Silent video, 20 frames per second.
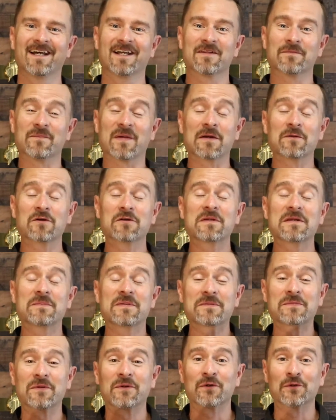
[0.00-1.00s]
May we be
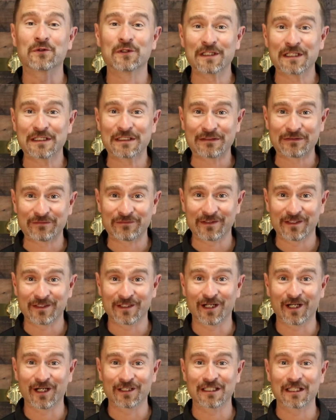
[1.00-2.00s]
people who live in
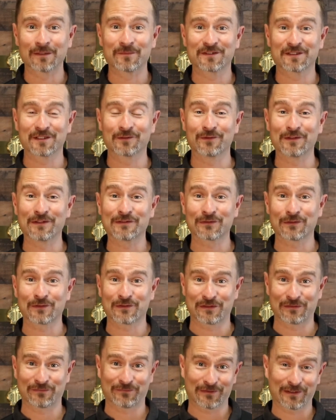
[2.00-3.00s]
the unlimited
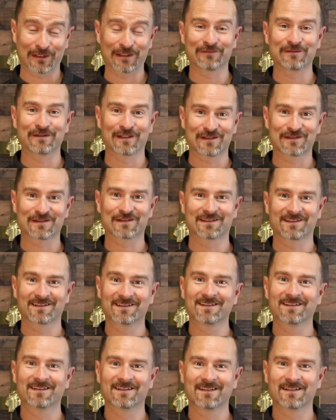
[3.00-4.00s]
resource of forgiveness.
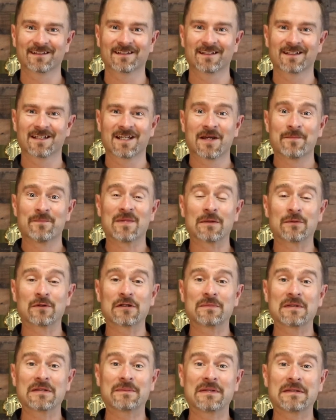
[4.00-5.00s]
May we
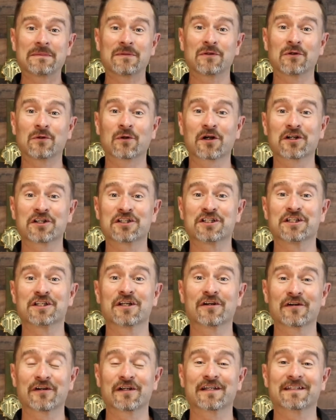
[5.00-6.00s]
be people who are
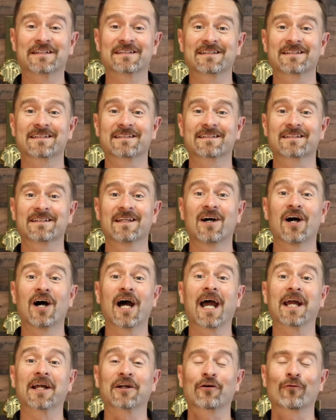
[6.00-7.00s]
generous
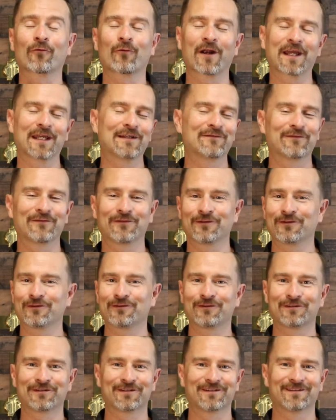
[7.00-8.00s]
and
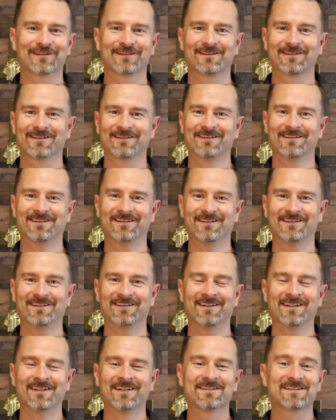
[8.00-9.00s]
grateful
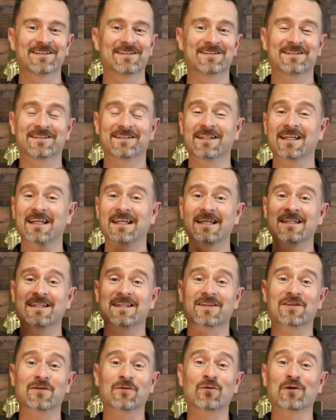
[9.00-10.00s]
to see
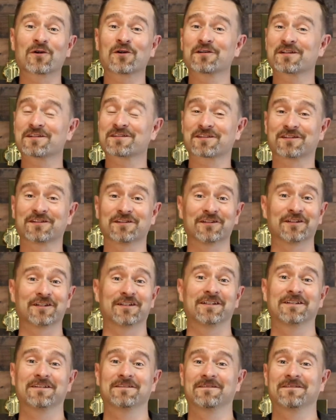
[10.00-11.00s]
that the world is
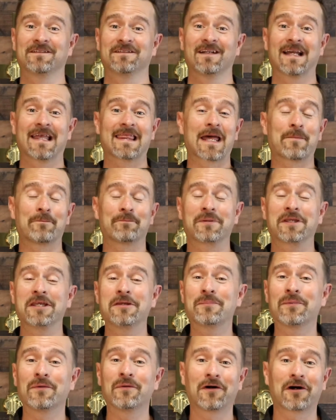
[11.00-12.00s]
good, that
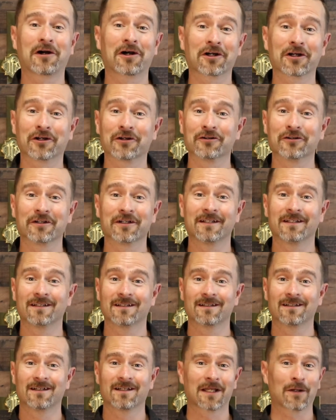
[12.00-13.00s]
people are good.
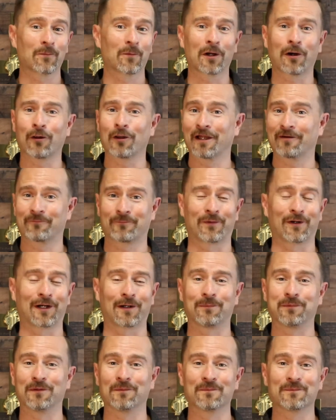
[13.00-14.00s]
We all have
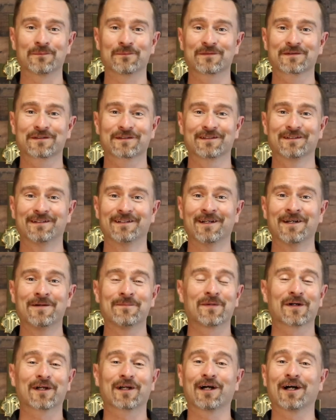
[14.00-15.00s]
problems,
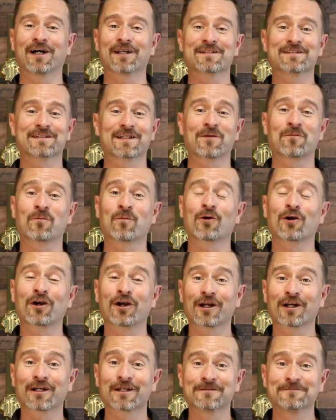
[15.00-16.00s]
but God is at
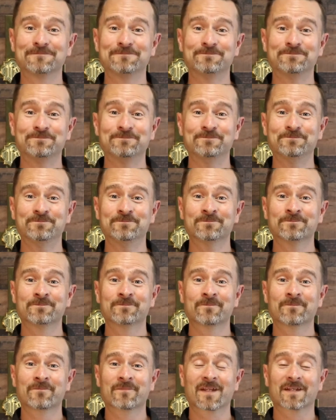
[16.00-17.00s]
work.
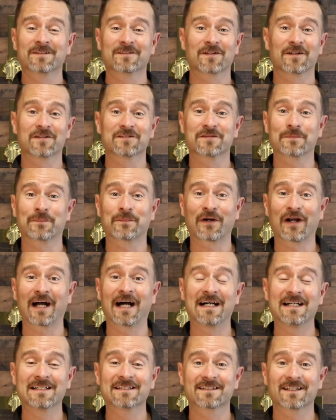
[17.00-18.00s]
He's going to
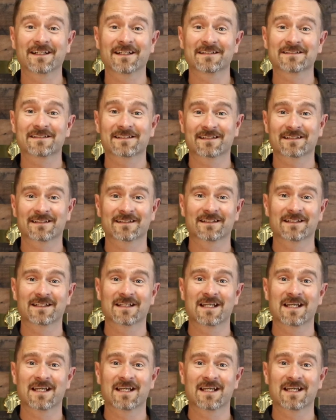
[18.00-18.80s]
surprise us.